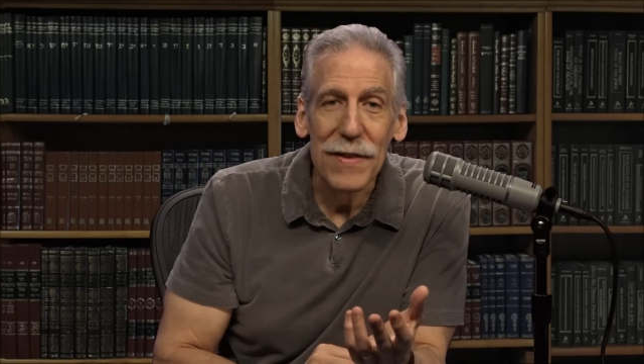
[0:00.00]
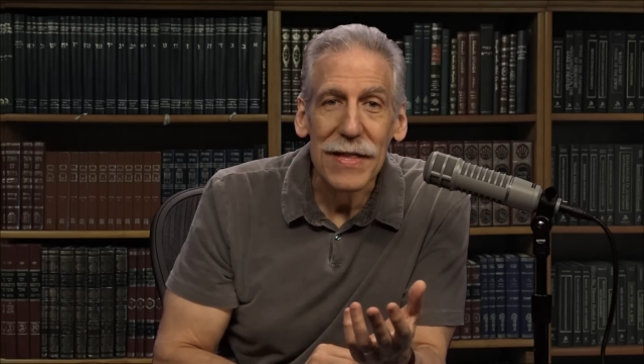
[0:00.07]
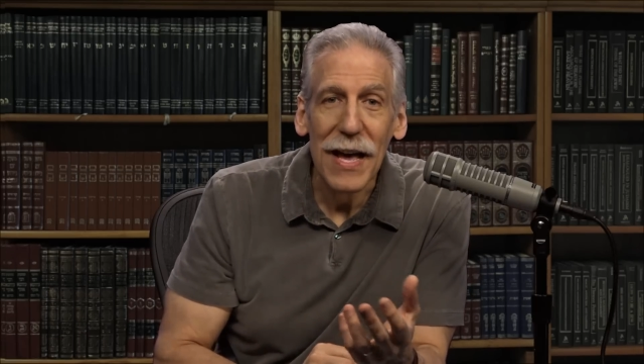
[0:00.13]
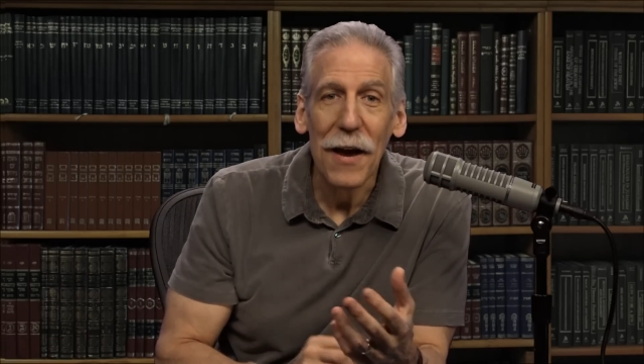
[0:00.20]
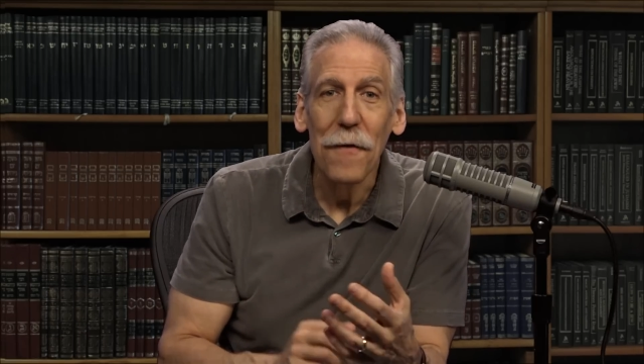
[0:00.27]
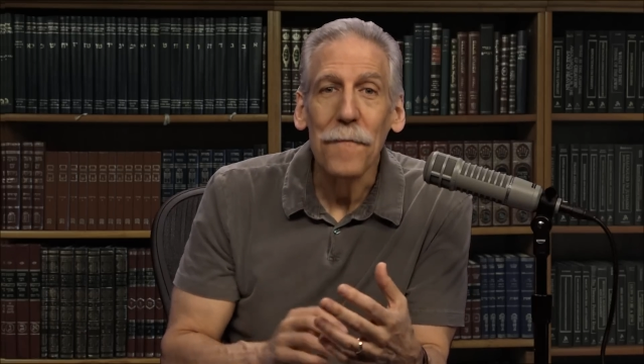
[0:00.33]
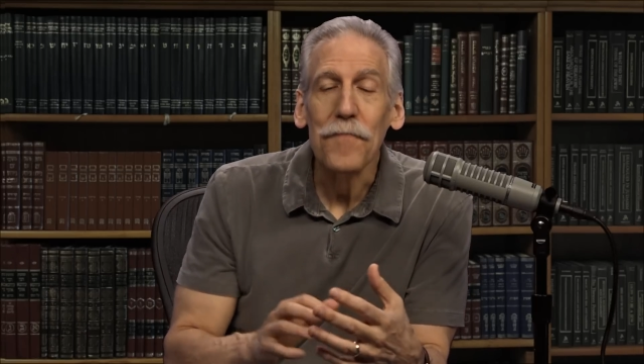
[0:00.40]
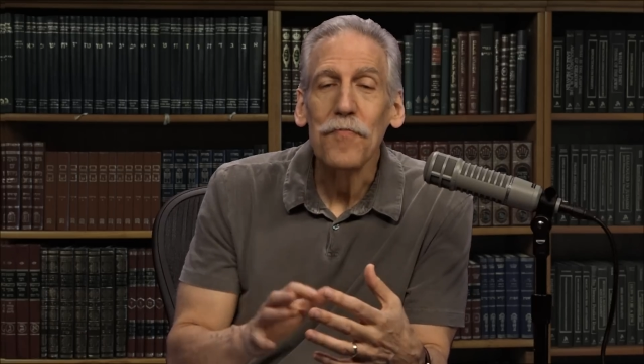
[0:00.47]

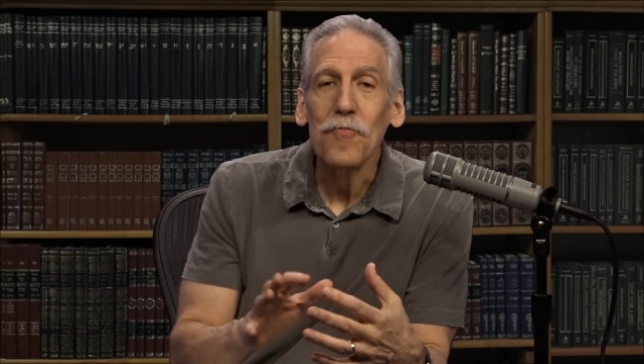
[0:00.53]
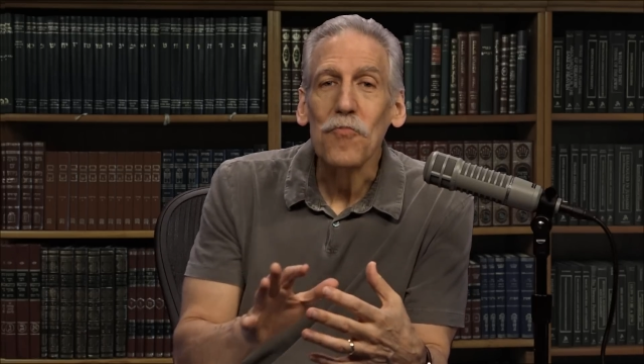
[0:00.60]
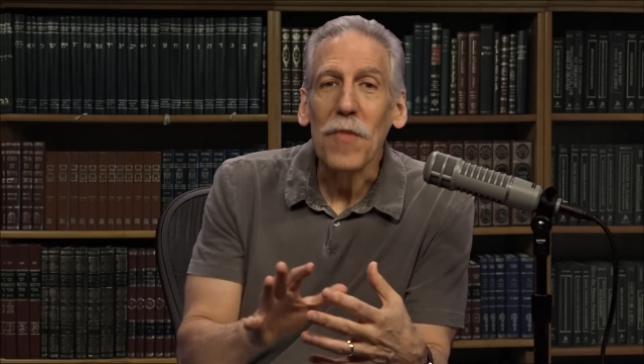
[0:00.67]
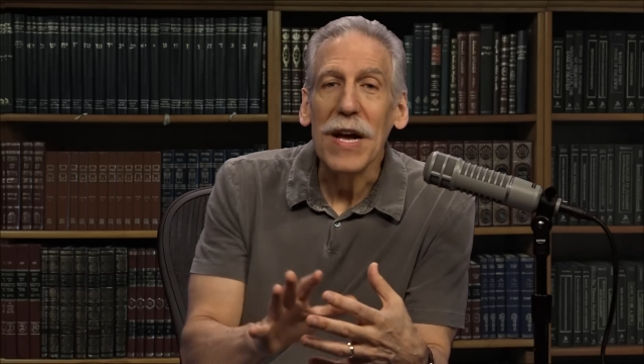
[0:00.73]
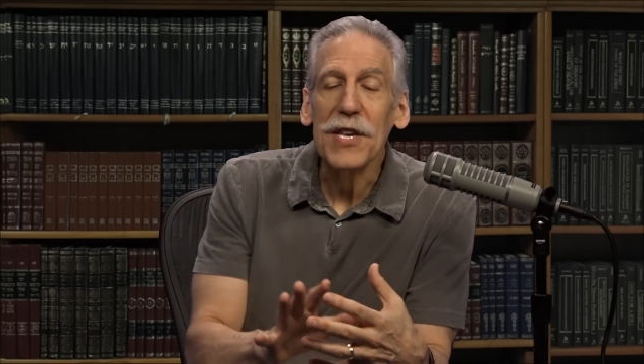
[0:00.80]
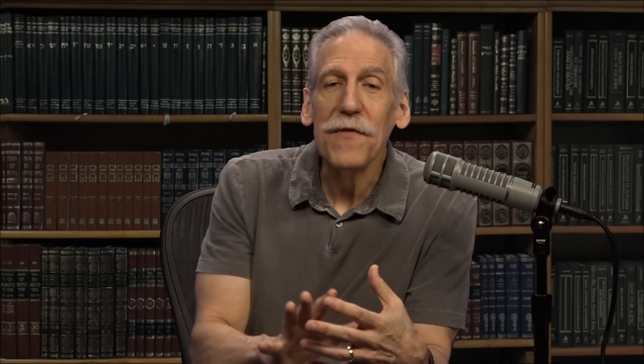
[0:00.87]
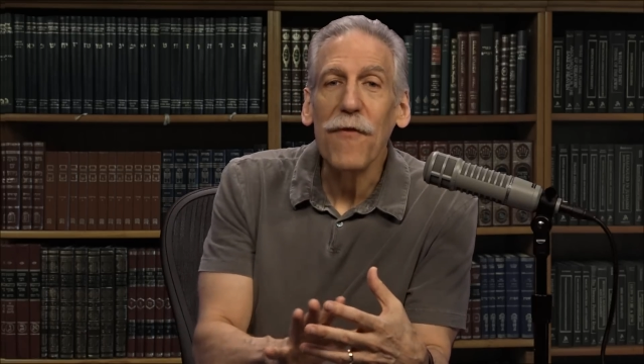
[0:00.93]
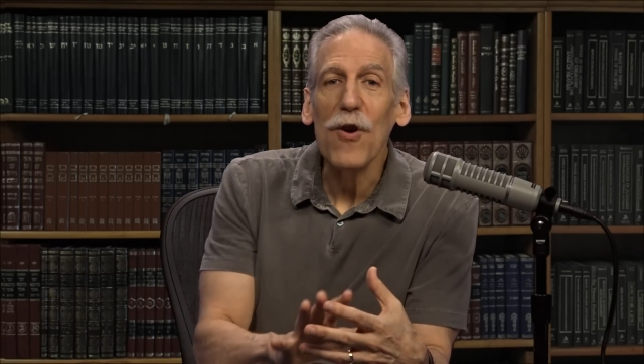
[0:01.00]
Now,
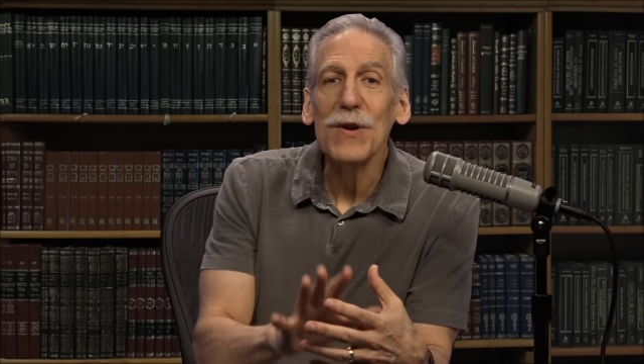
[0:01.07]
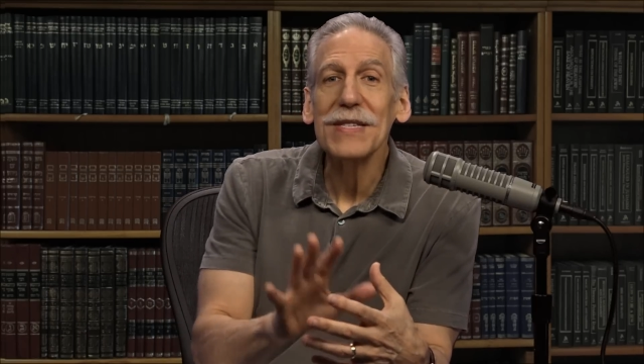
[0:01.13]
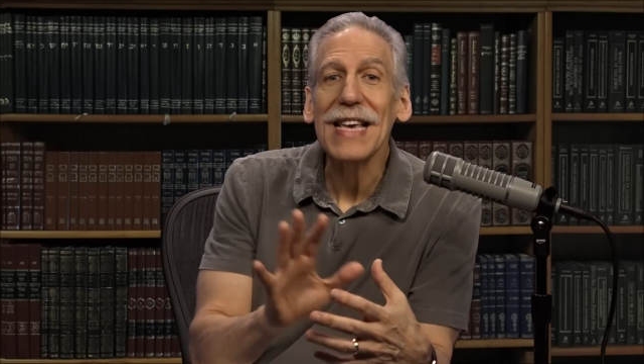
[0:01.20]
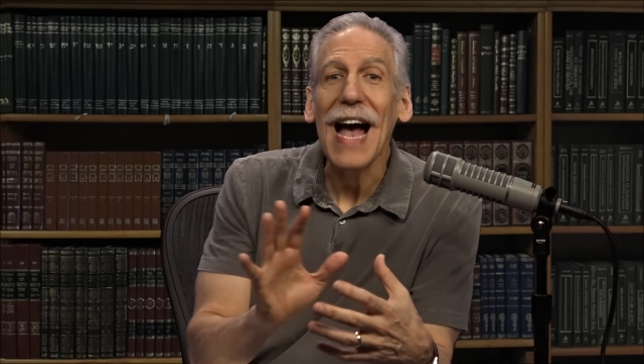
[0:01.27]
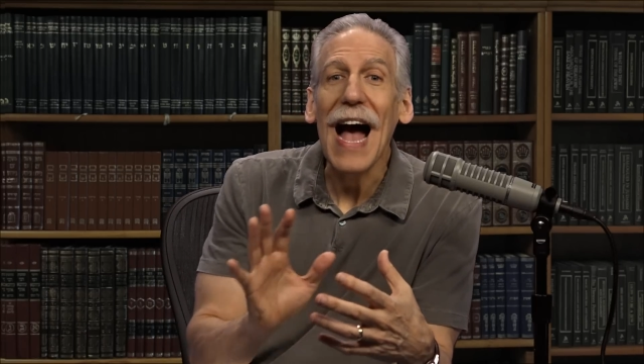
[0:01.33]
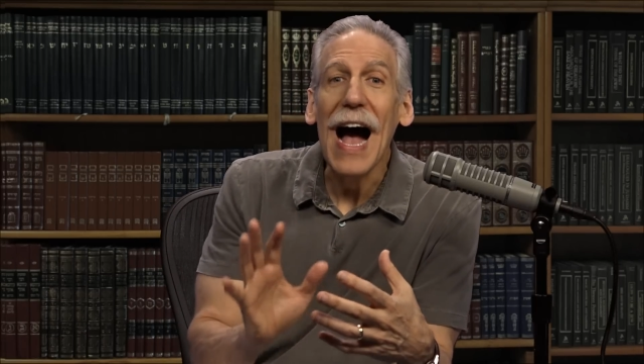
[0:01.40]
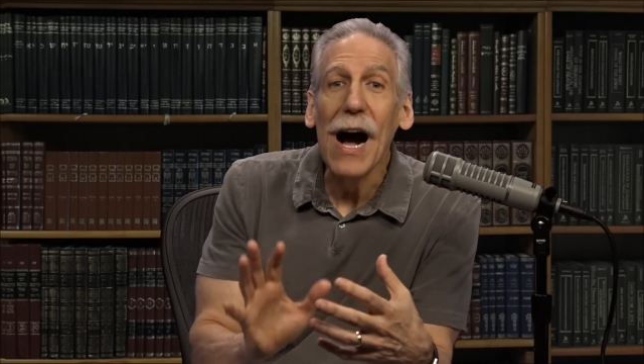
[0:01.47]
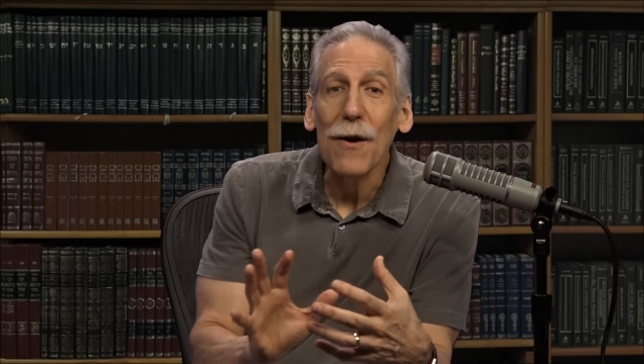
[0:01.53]
as far as
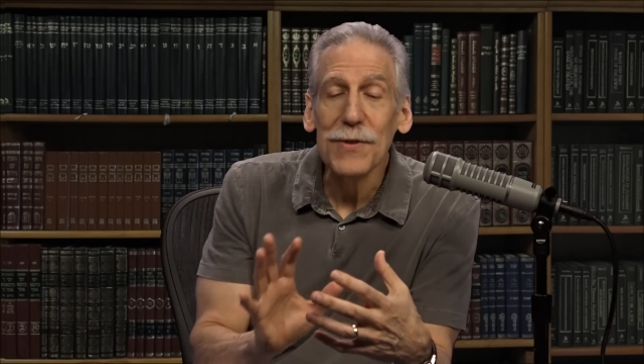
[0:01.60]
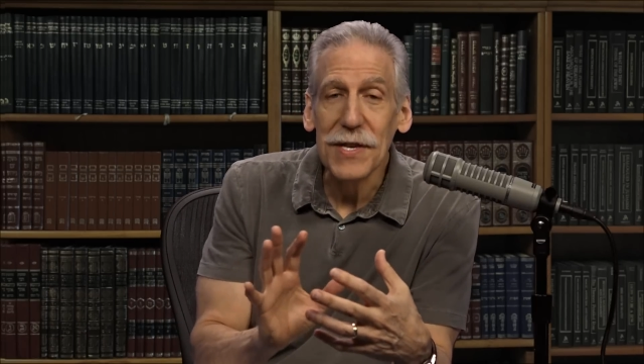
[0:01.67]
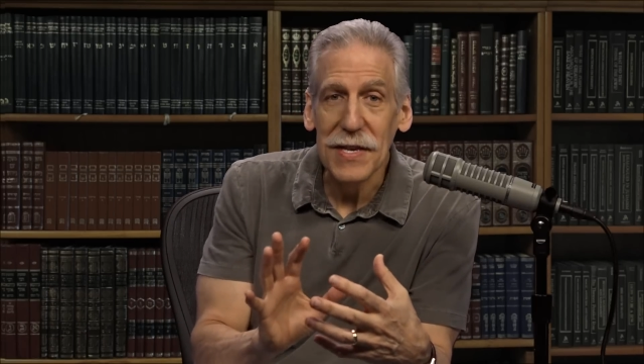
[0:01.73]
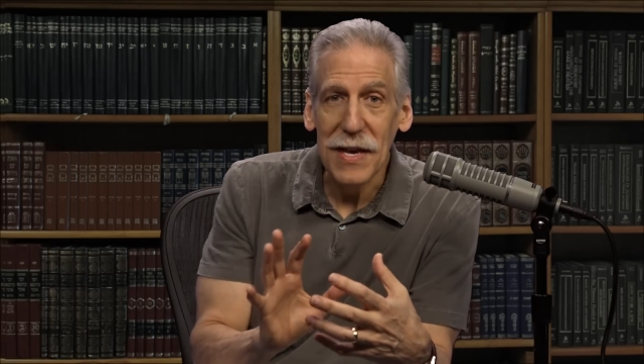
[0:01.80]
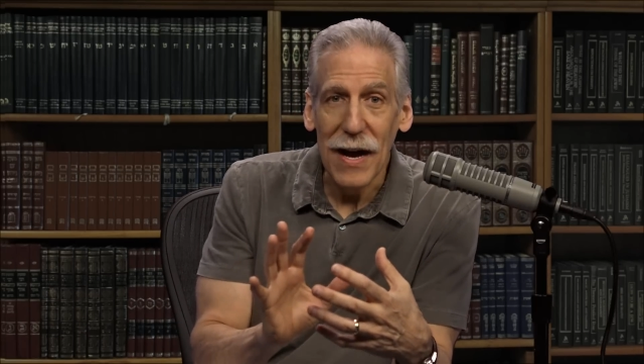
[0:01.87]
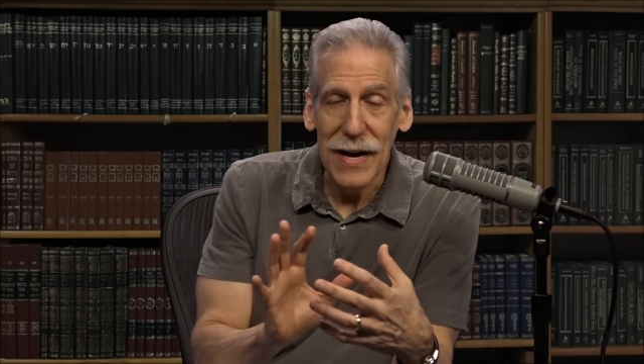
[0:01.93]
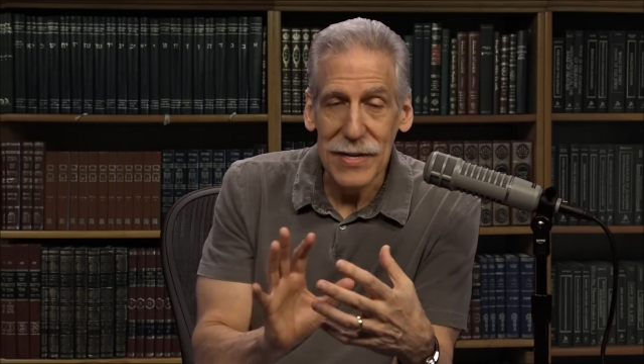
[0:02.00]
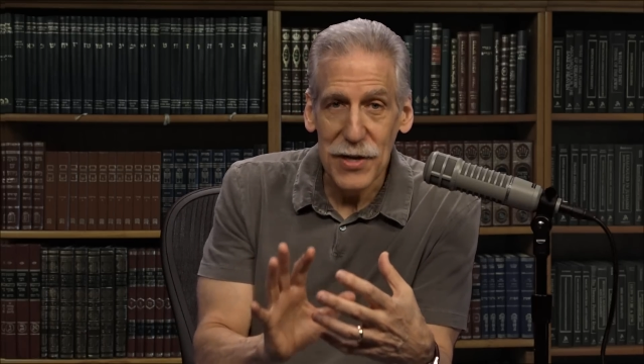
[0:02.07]

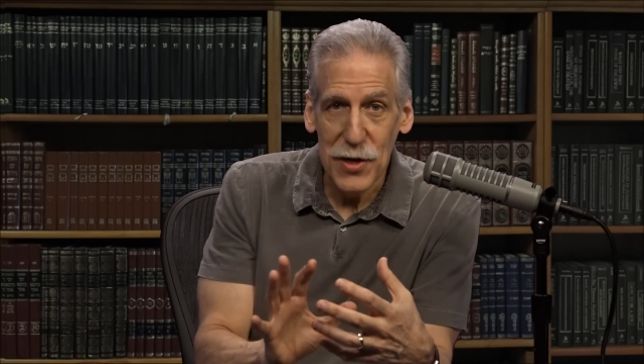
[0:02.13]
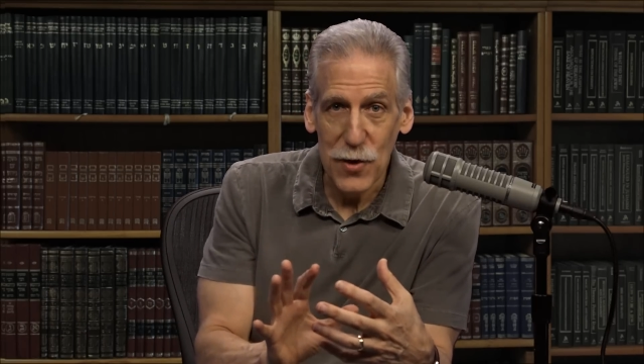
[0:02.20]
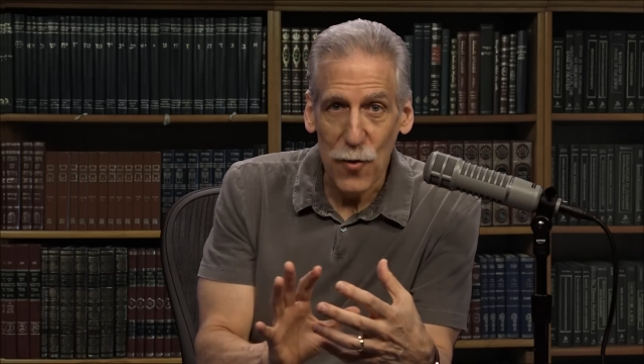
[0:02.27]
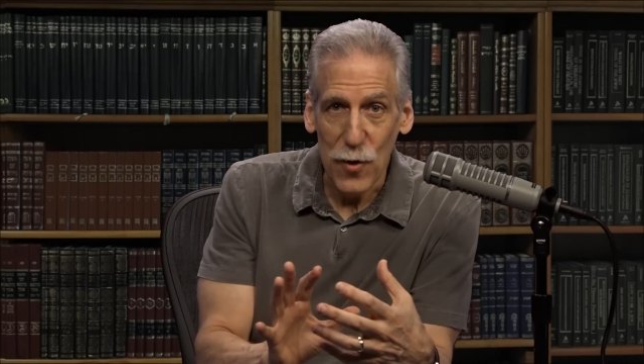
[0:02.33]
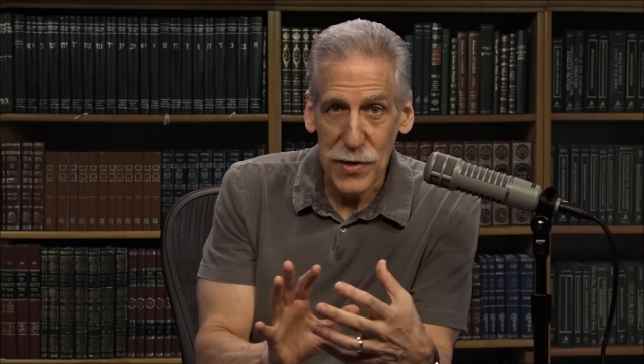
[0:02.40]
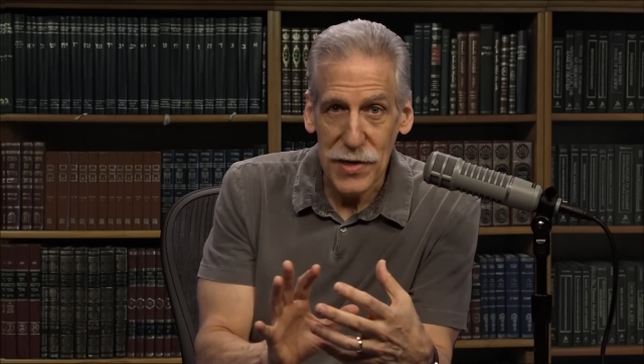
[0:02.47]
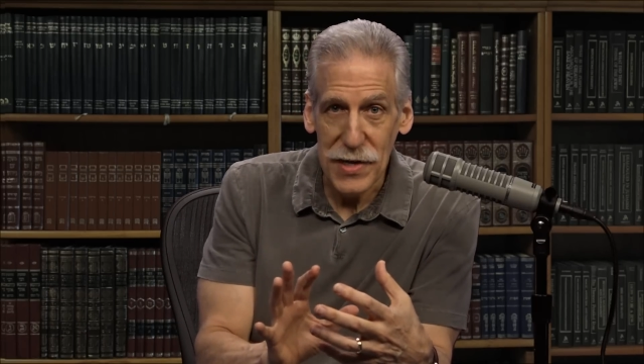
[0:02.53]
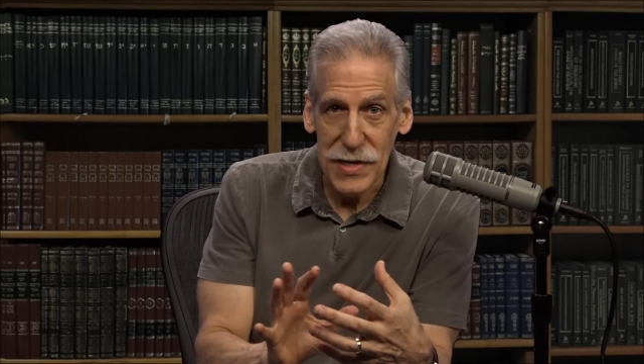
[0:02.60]
outside
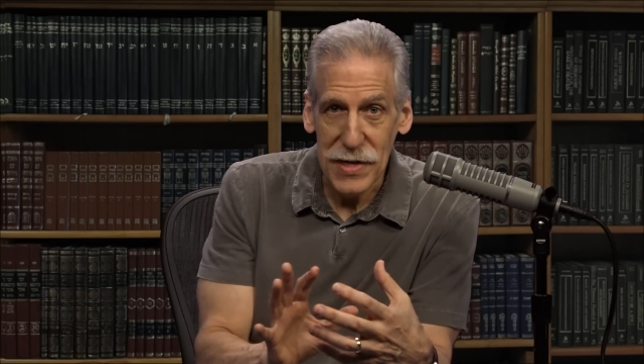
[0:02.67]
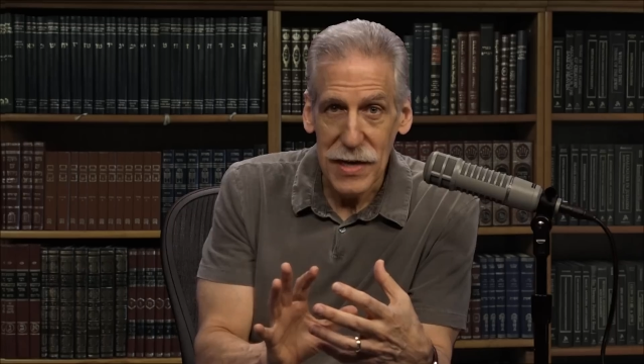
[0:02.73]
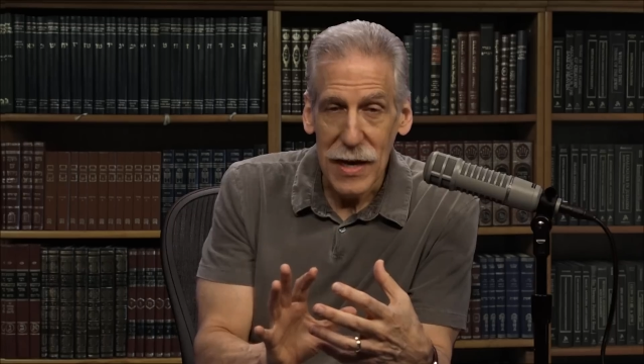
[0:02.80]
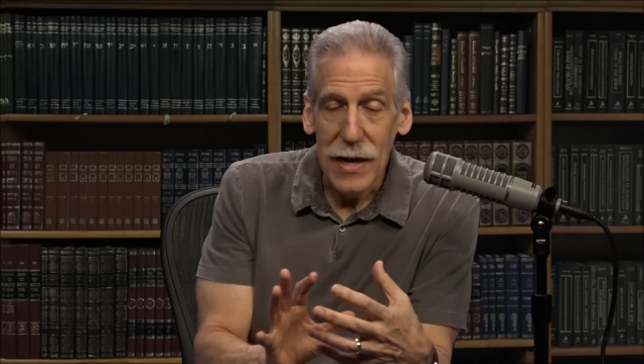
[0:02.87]
sources,